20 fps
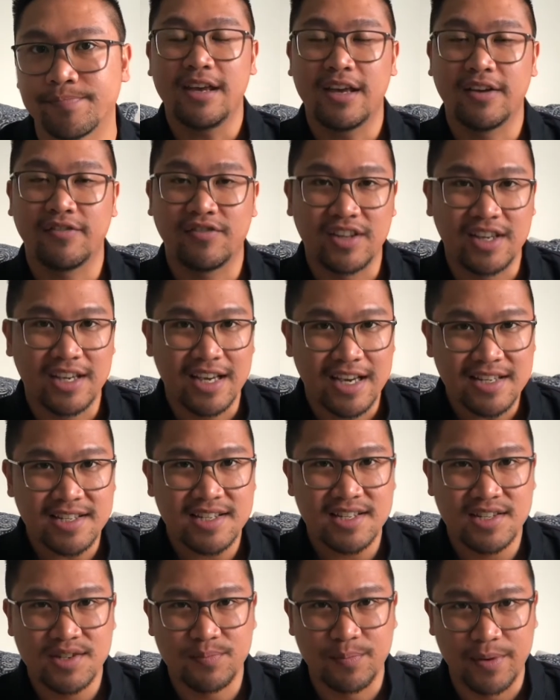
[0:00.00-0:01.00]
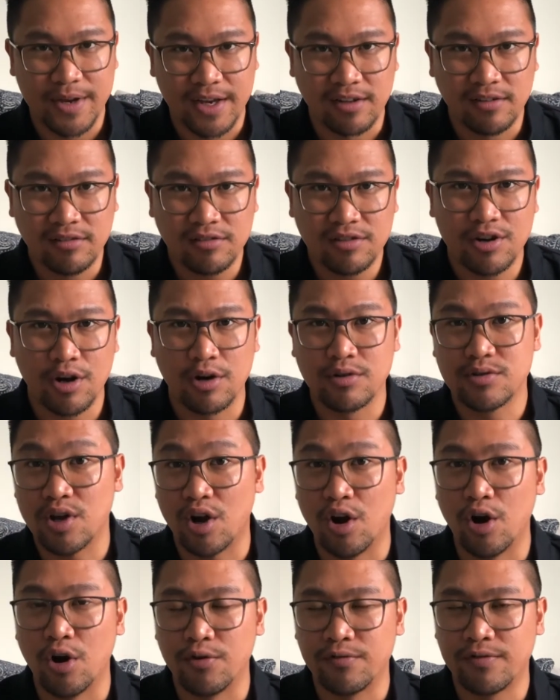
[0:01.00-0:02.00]
If the guest's bill goes
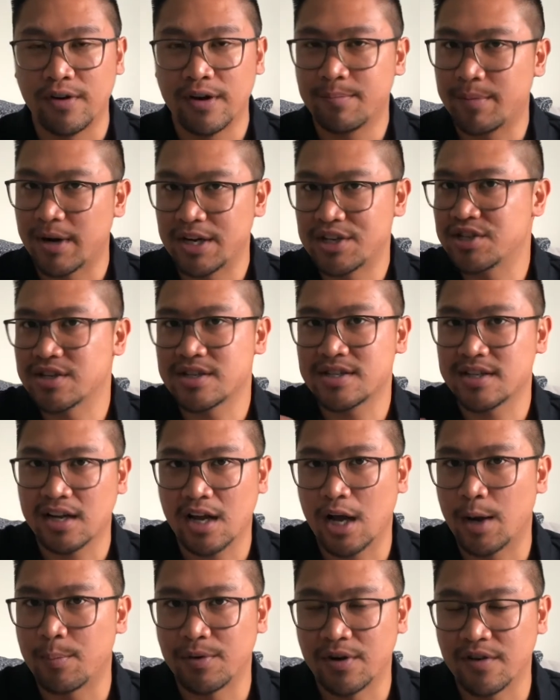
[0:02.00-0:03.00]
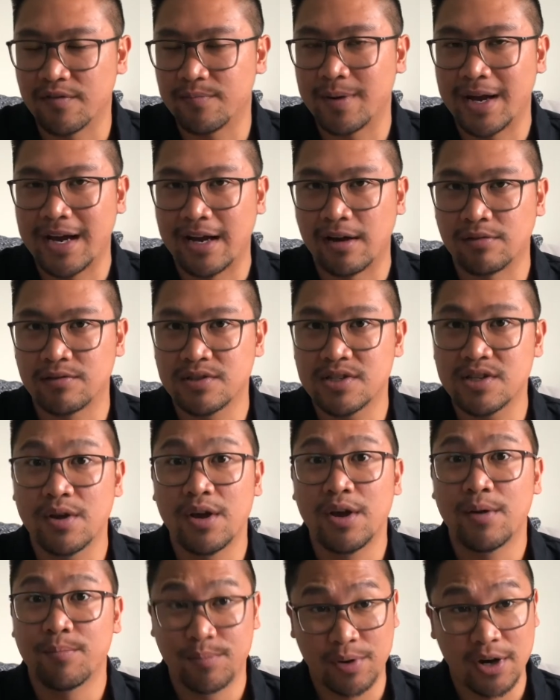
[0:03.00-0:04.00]
over by just a couple of pounds,
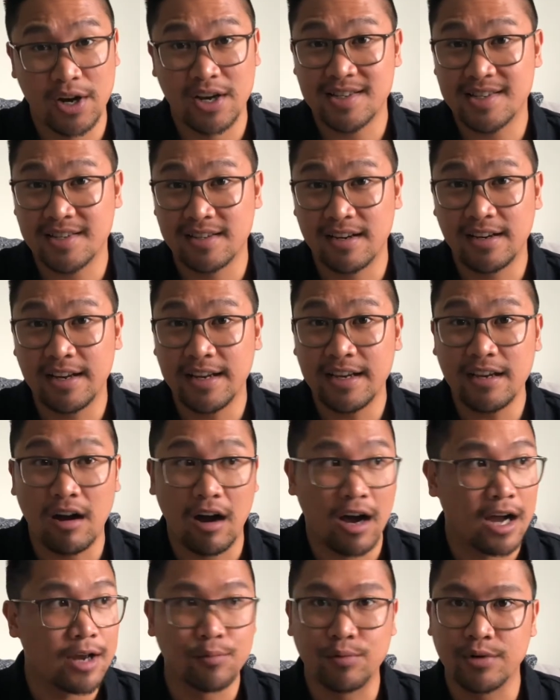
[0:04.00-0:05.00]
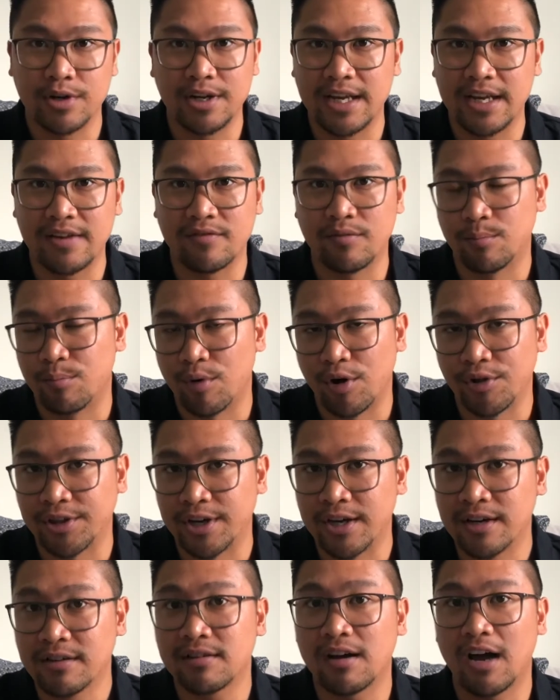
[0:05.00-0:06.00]
personally, I wouldn't even
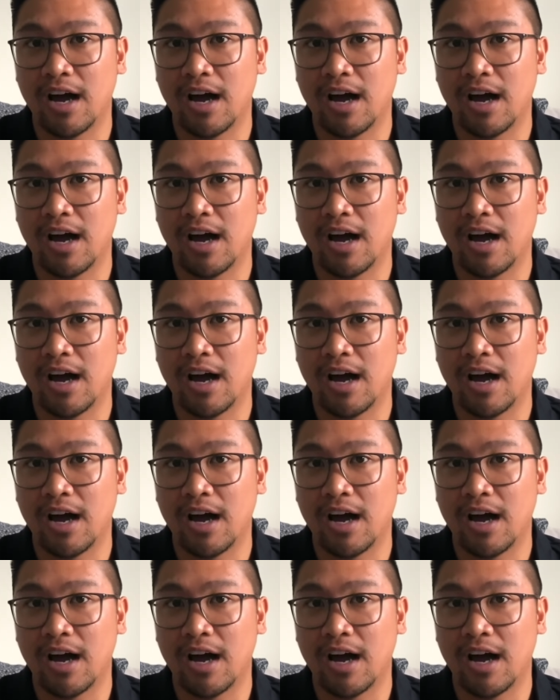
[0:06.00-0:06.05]
bother.